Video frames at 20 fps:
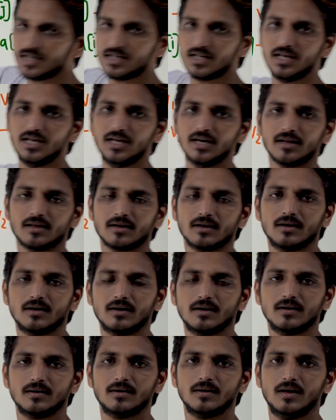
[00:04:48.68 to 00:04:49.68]
it here.
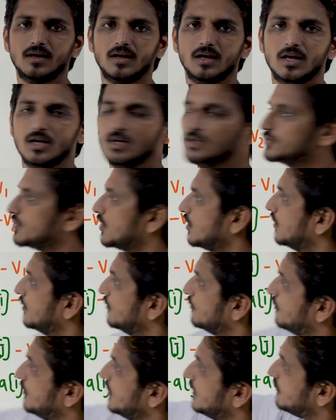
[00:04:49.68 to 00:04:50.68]
So
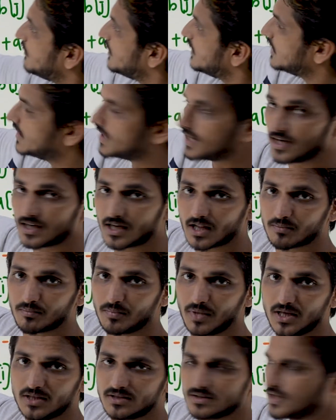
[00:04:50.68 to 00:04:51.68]
v1 greater
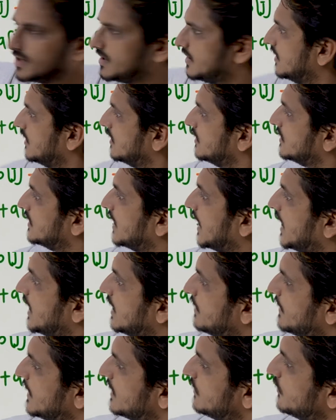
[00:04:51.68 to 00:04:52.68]
means uh, the
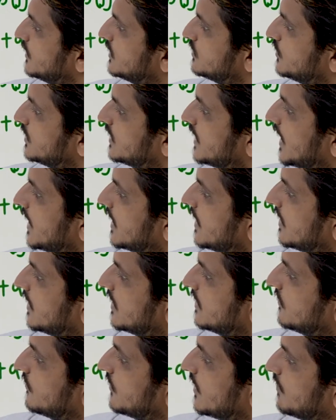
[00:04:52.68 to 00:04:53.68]
element which we take
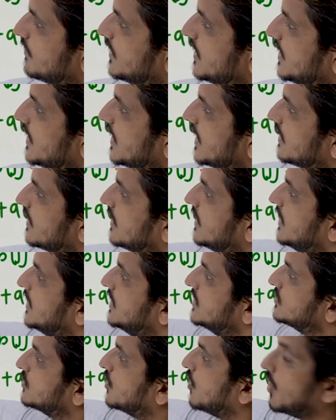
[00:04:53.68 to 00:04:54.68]
it from here
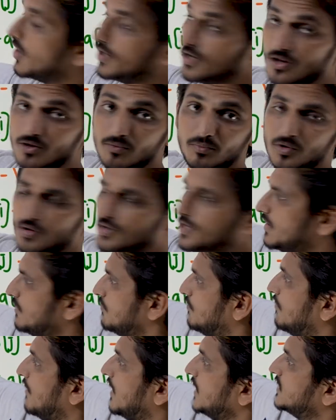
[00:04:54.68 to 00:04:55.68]
is
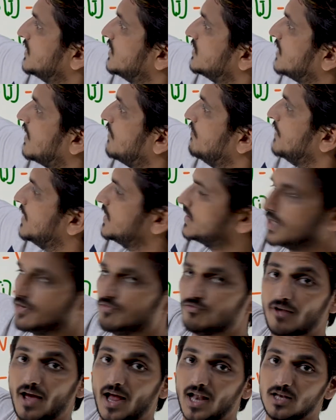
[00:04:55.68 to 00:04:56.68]
contributing much
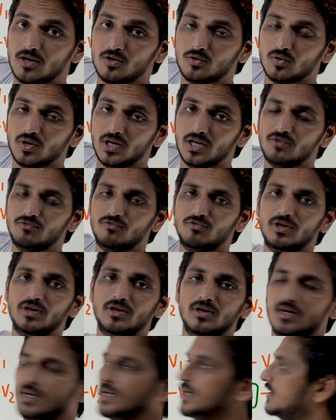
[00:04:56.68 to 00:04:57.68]
summation value in
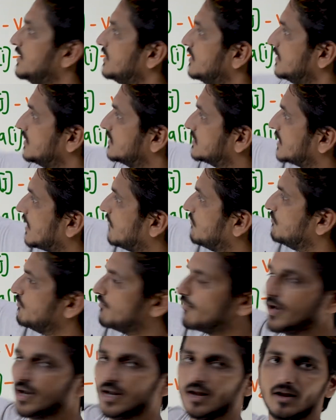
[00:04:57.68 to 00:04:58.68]
v in sum
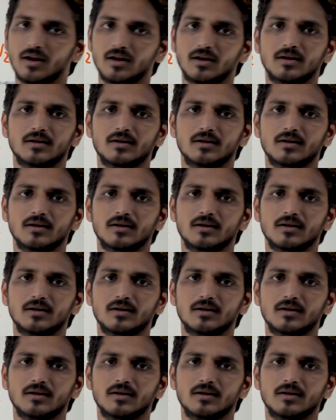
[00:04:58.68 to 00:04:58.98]
1